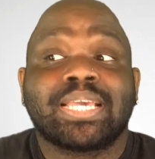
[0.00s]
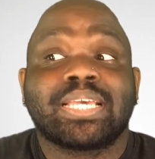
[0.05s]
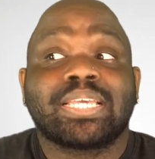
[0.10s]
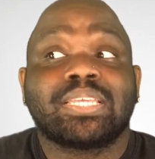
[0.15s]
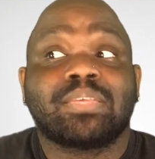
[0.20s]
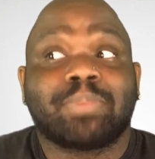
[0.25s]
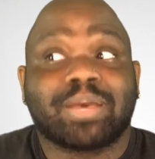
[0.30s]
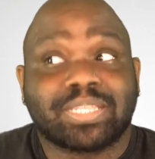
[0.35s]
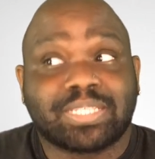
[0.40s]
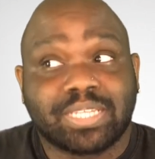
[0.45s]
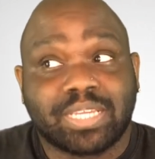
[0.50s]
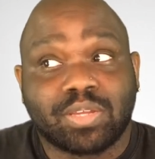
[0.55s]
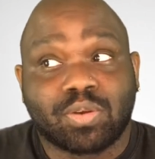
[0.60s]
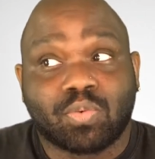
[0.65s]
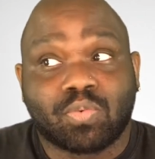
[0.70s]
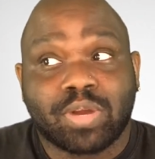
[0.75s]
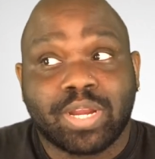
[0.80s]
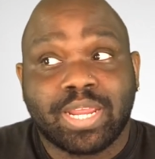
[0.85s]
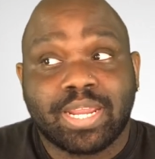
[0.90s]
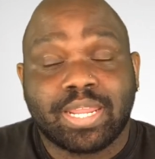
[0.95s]
You about to get
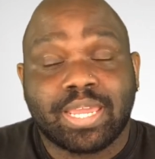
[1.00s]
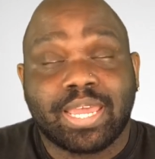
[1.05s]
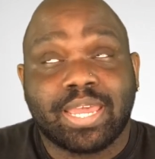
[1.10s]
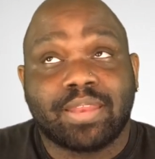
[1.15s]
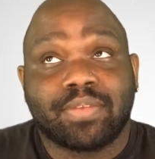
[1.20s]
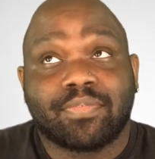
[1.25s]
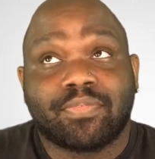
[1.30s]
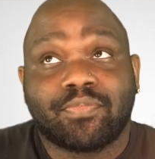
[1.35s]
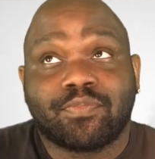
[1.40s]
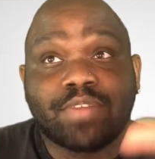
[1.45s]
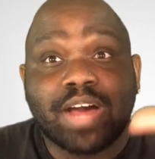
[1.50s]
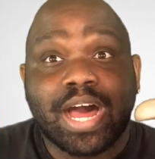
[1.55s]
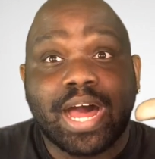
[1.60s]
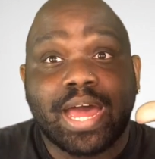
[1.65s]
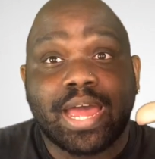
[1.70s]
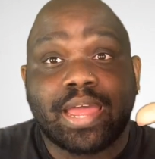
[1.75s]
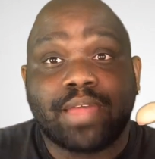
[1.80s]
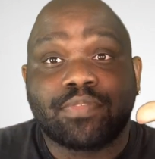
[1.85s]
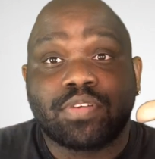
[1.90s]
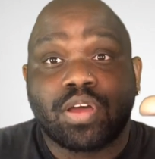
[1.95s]
read in
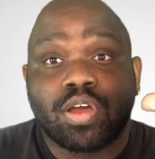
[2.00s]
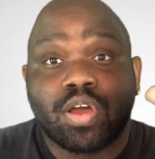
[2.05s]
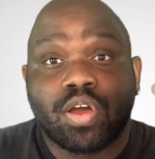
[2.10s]
five,